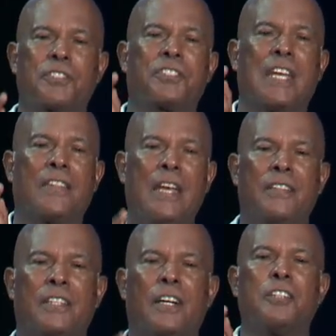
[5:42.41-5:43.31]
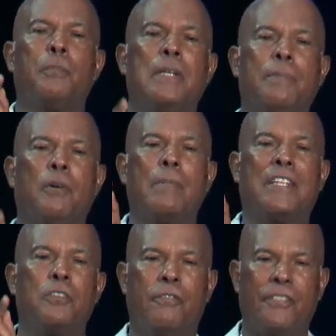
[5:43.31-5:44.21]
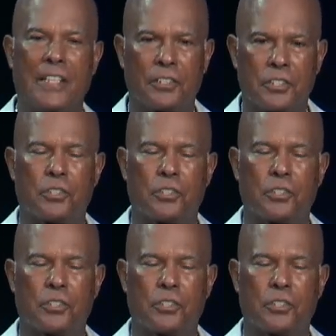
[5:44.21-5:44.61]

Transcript: saying that other people make you feel a